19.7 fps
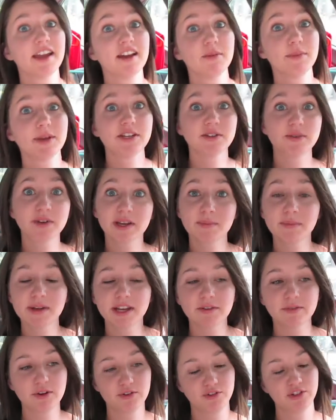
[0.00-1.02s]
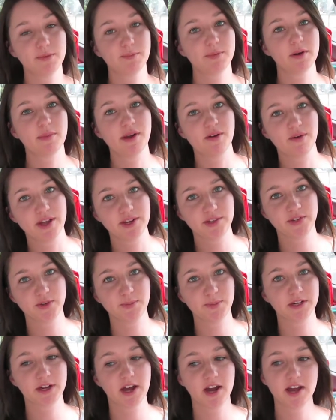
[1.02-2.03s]
I'll be doing a mini road trip on my way to
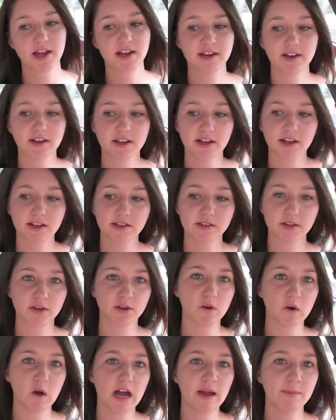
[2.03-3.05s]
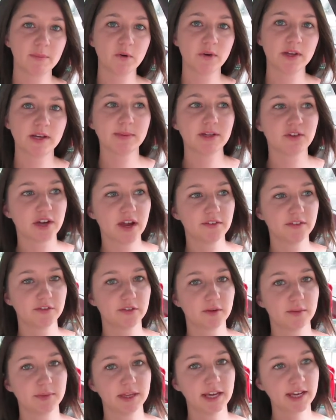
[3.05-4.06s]
SuperCon. So I'm going to be driving
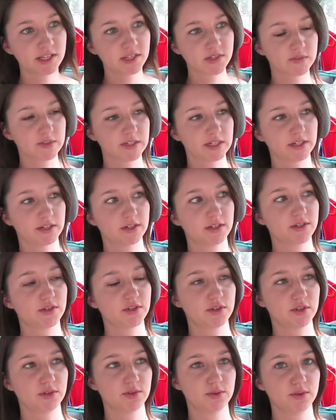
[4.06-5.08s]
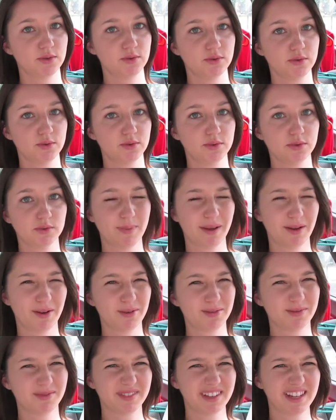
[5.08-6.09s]
from Gainesville to
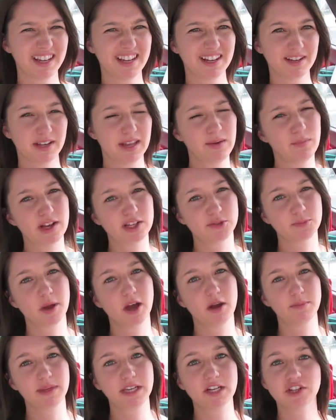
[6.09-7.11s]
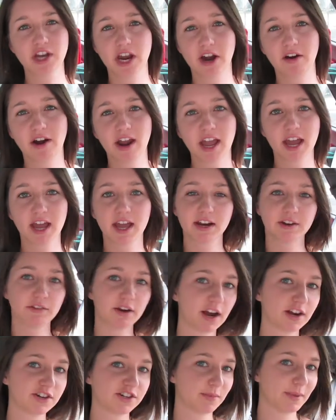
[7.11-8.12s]
about like in West Palm Beach area and
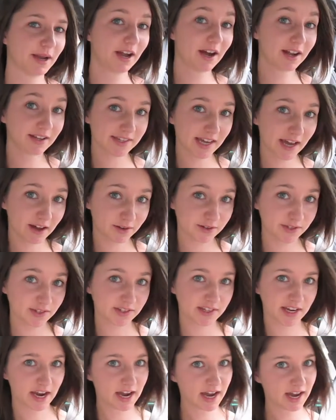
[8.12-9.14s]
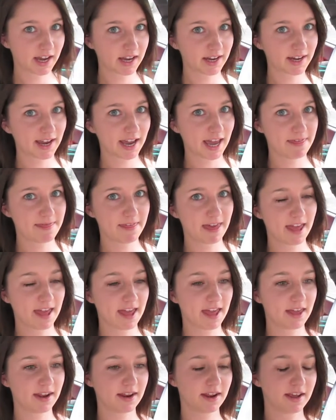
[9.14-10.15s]
crash at my aunt's house and say hi. And
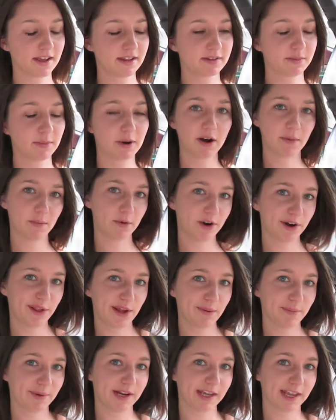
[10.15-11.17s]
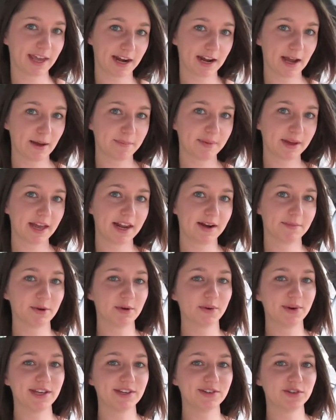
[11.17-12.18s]
then tomorrow morning I'm gonna get up and I'm
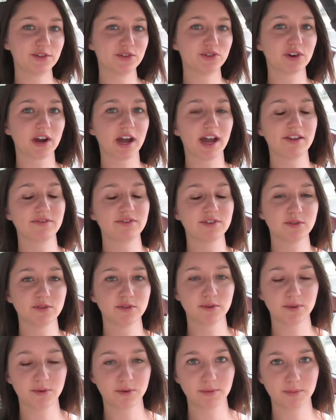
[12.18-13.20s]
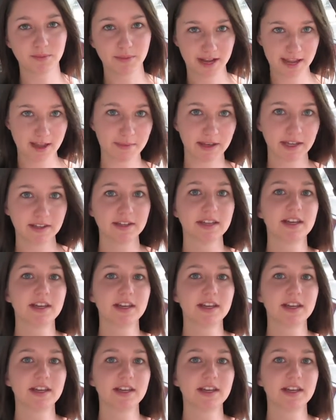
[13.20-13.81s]
going to drive to Miami.